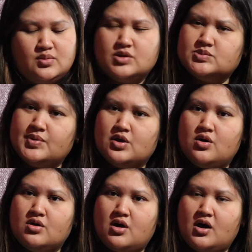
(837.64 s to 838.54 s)
what's been
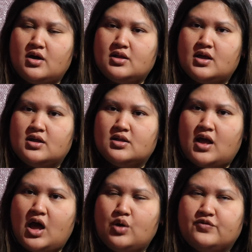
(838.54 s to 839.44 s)
going on and
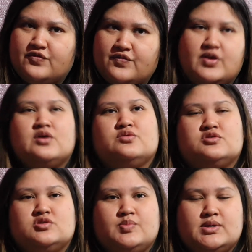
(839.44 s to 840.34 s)
how it
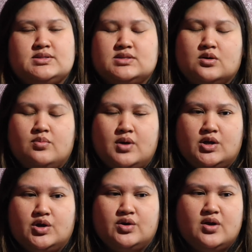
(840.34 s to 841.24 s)
feels to be a single
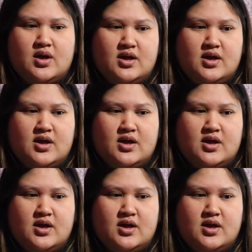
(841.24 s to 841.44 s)
mother.